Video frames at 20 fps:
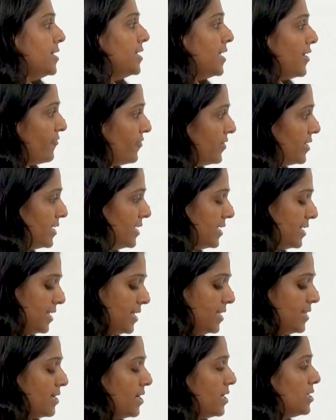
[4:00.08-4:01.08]

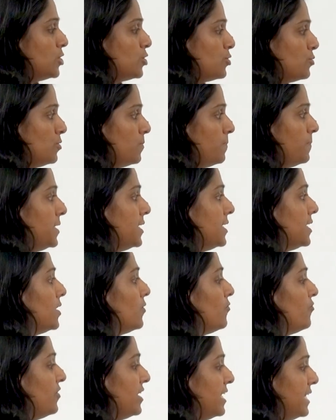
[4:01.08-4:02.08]
definitely there should be
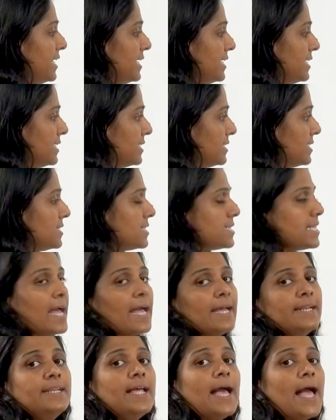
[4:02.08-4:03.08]
a willingness
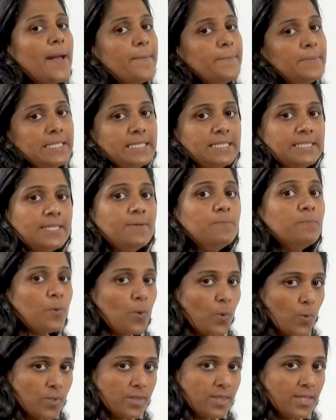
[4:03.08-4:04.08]
and ability
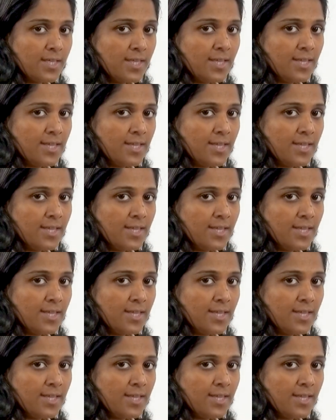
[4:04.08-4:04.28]
both.